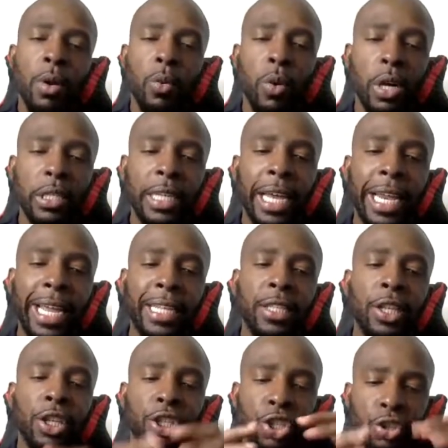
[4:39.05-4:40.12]
was getting
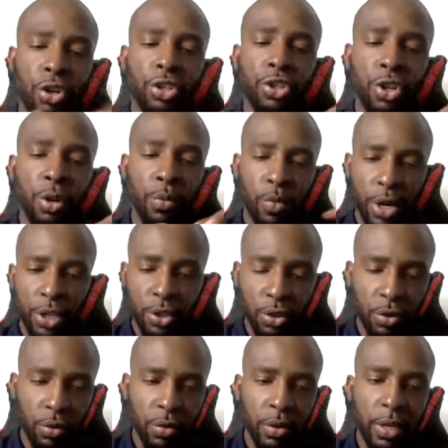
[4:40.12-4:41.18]
into the short-term
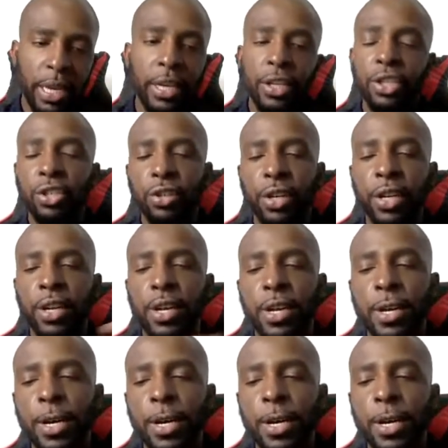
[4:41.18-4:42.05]
rental industry.